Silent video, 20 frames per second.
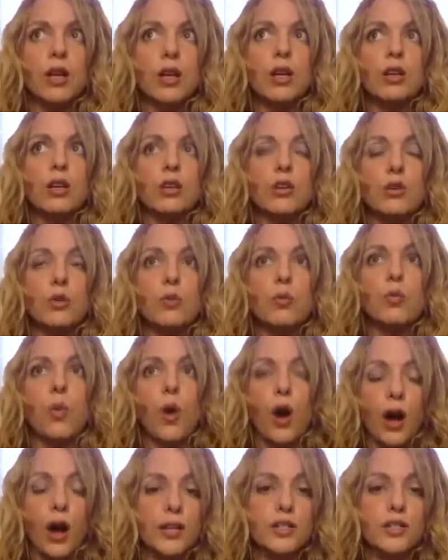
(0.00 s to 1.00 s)
you
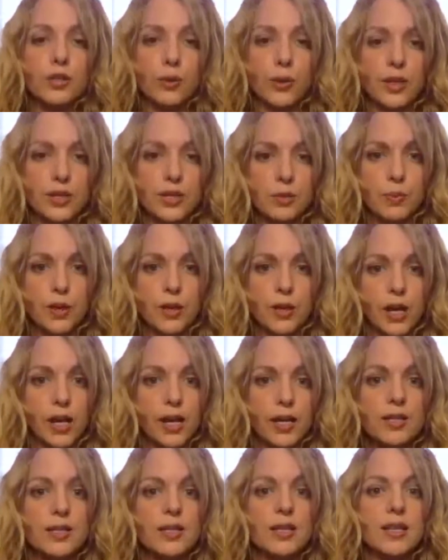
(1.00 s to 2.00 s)
want to
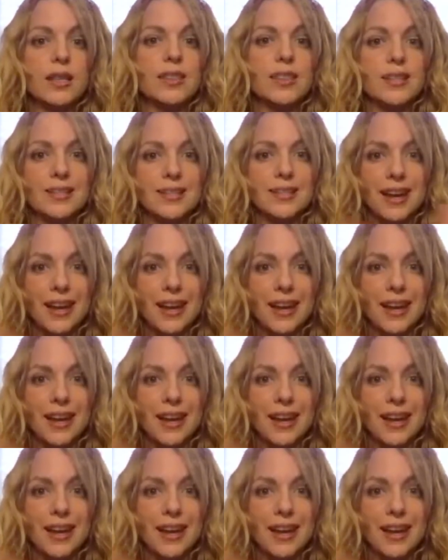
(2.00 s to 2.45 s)
experience in this